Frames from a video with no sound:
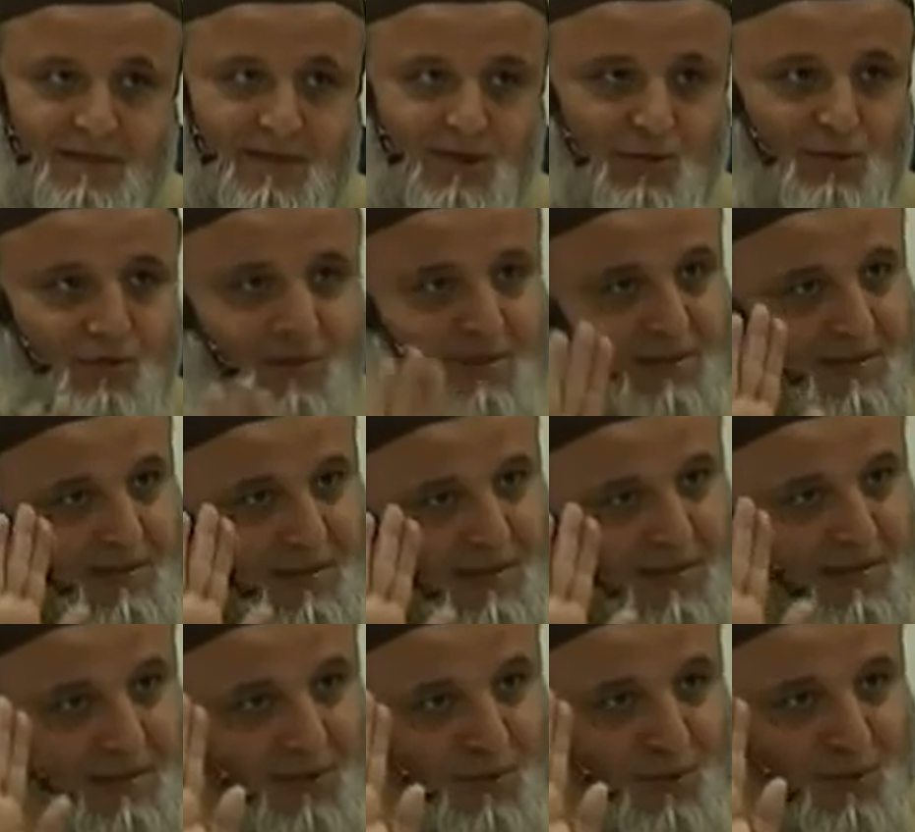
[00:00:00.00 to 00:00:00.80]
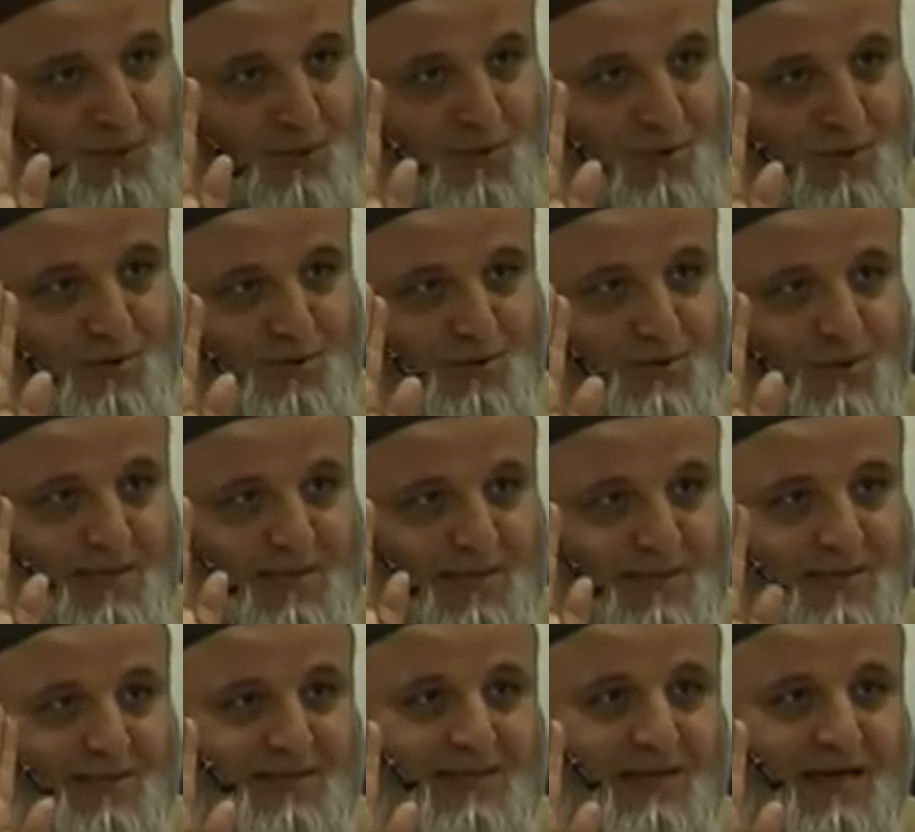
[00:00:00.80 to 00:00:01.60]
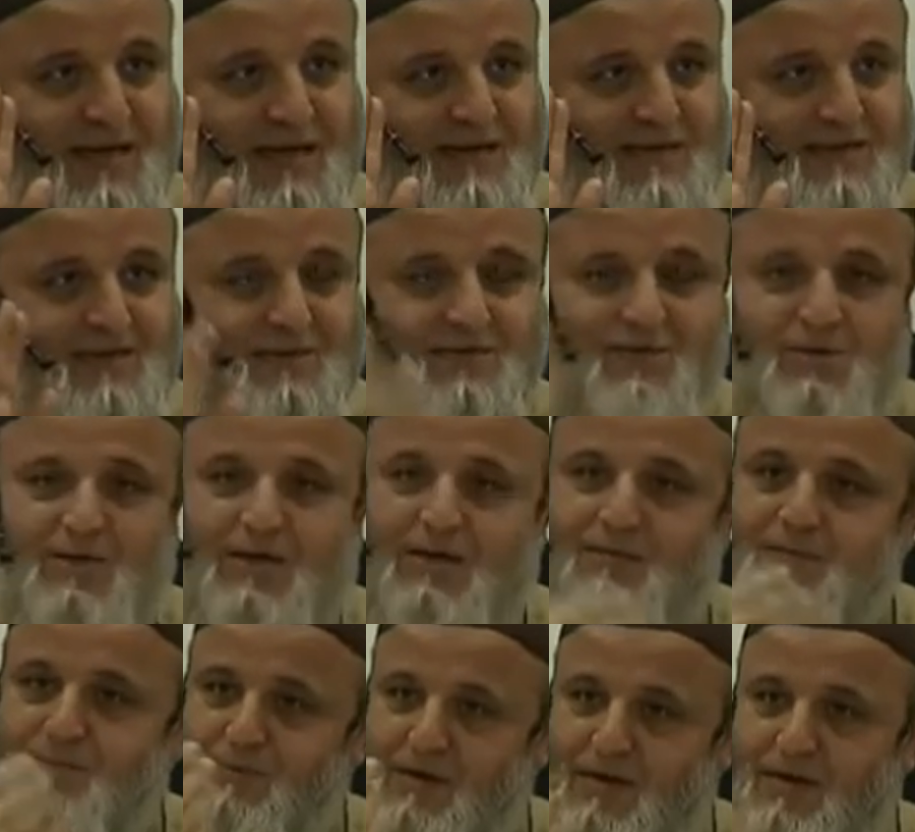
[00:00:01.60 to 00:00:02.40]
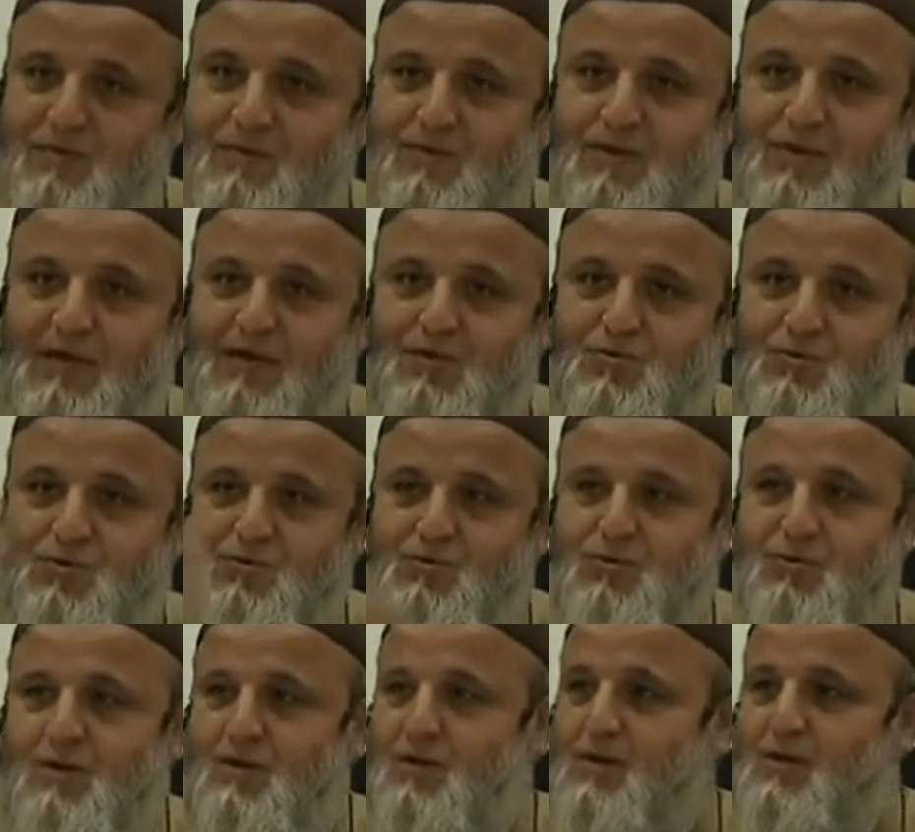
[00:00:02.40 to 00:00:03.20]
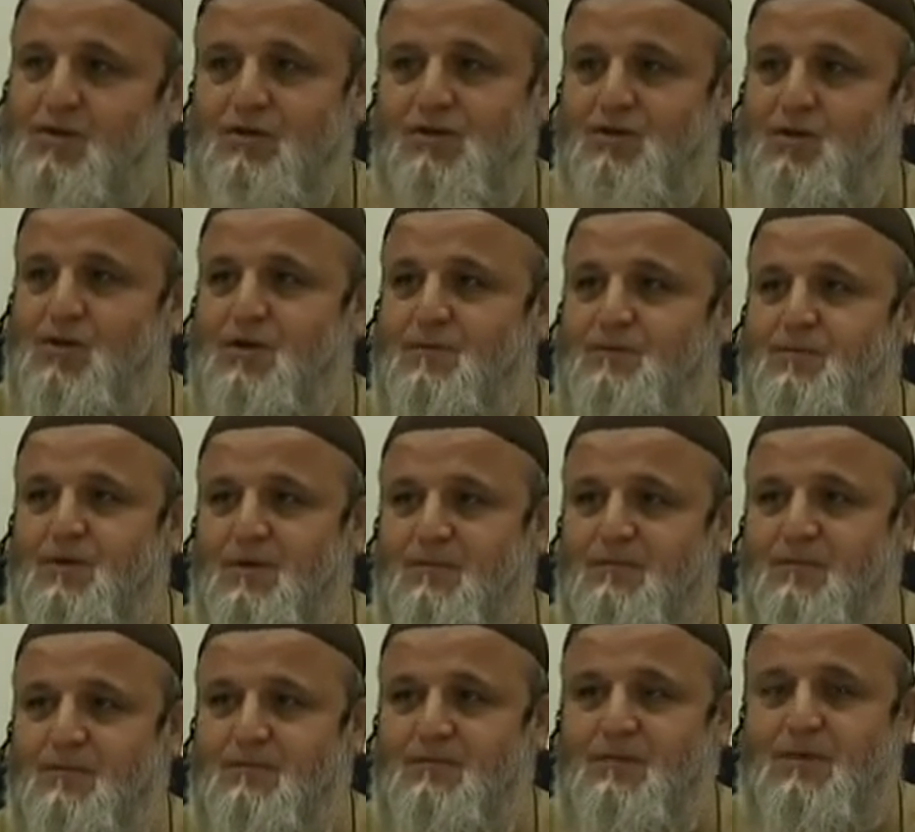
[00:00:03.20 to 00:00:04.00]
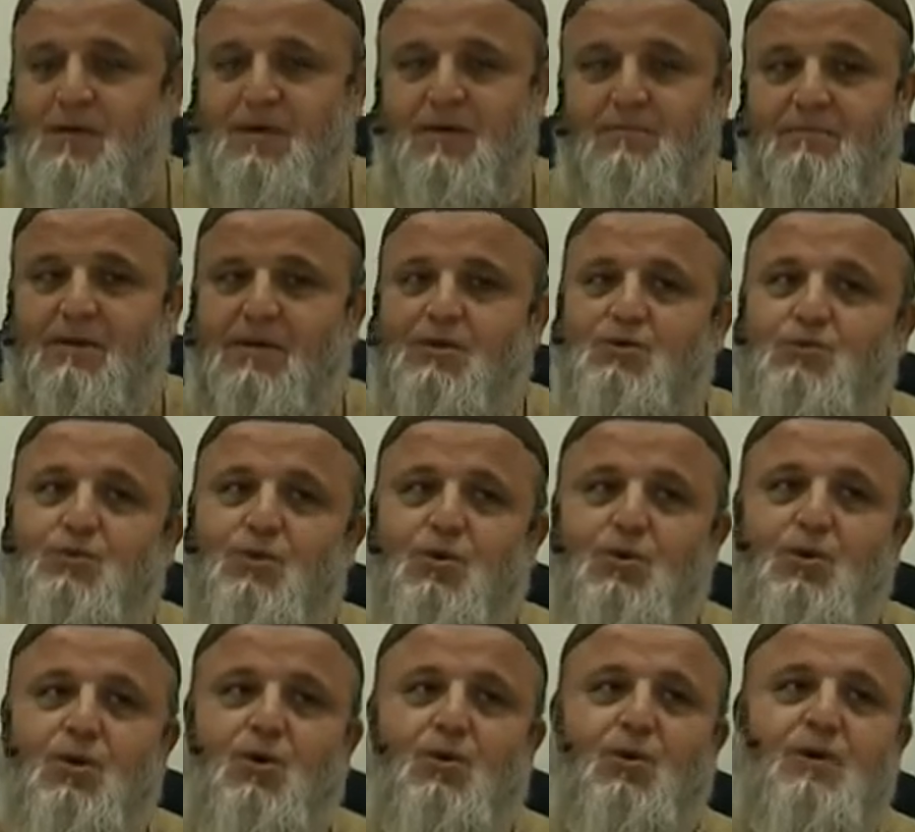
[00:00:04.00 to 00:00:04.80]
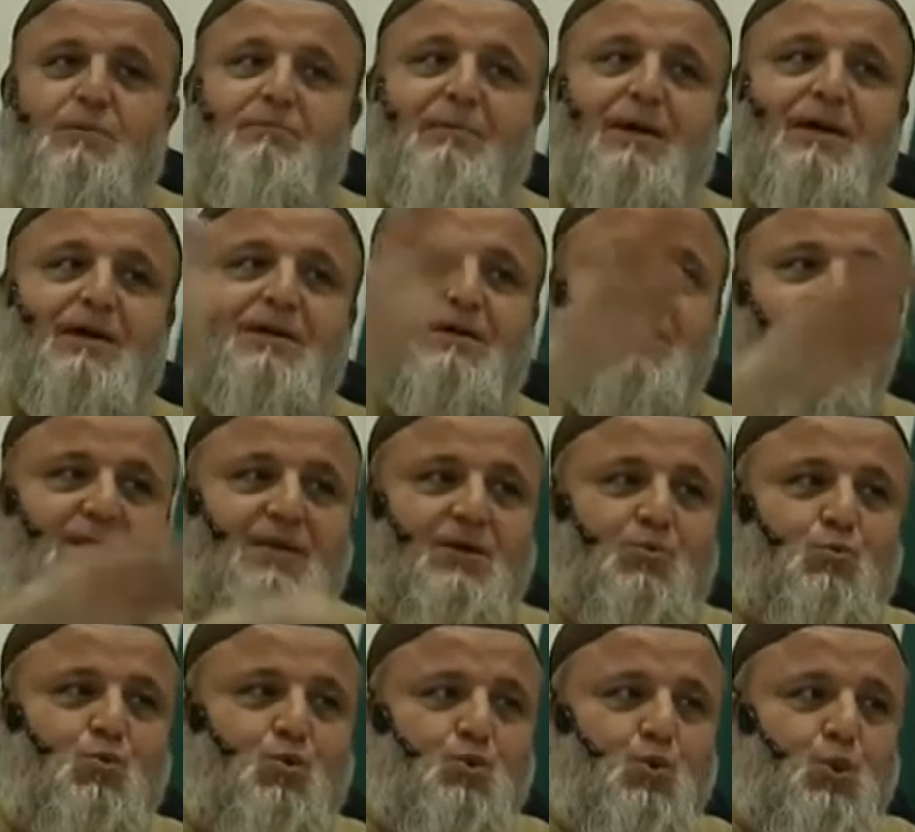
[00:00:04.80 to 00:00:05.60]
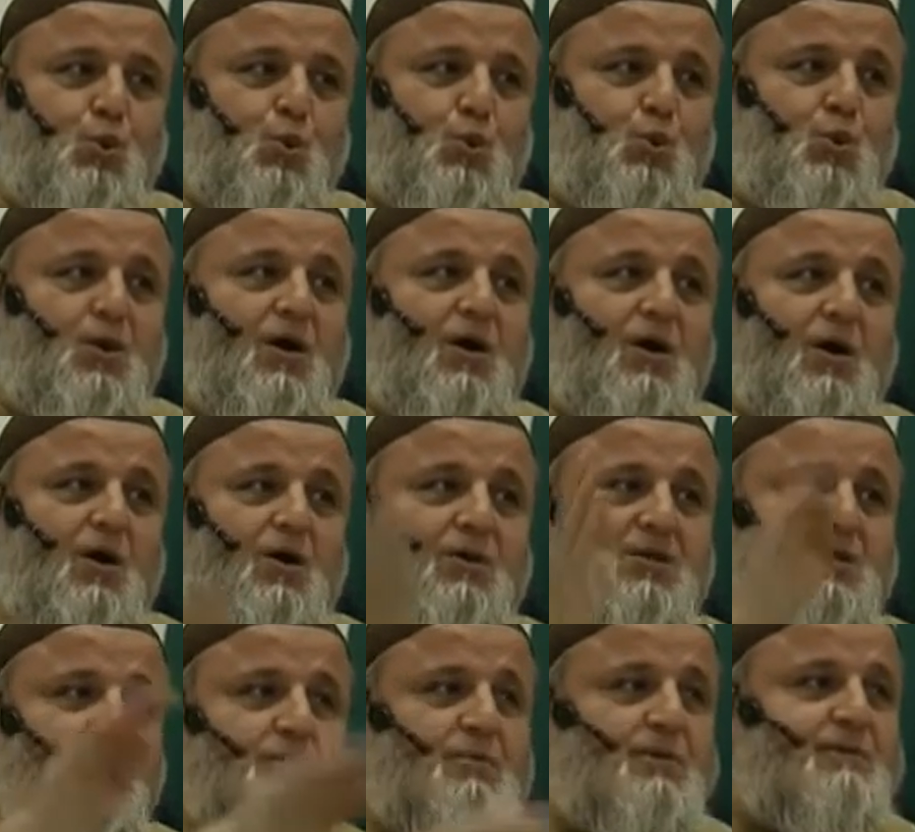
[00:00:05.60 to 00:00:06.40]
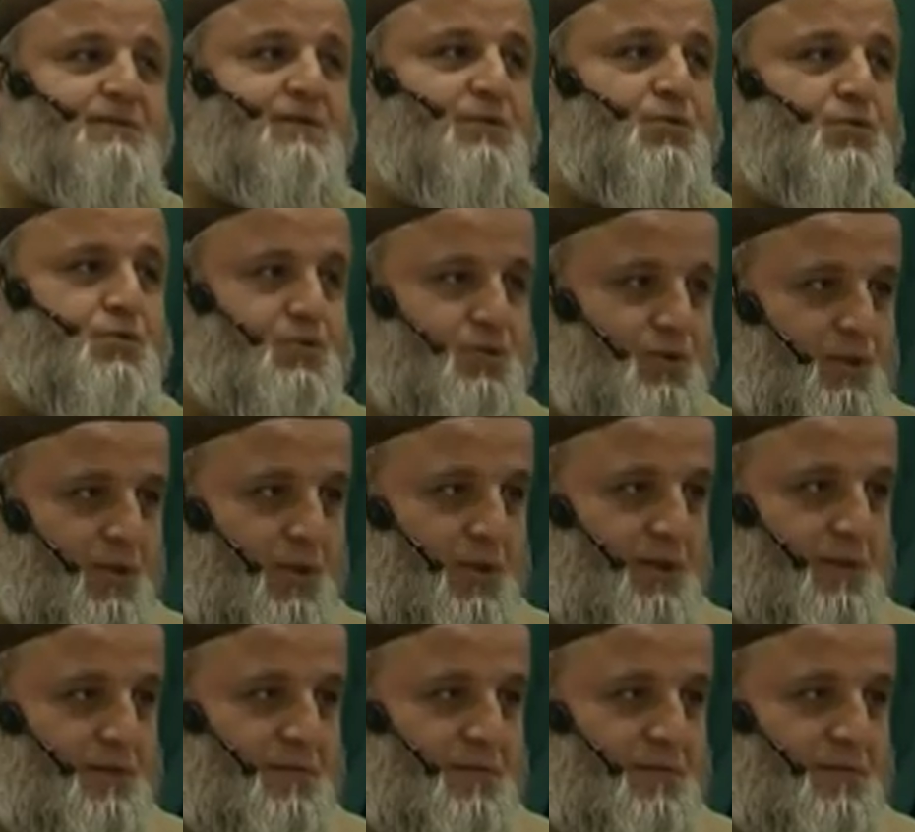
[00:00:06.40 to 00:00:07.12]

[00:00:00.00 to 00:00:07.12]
Your ghusl is intact. You can pray with that ghusl, not a problem. But you don't go and make another wudu on top of your ghusl.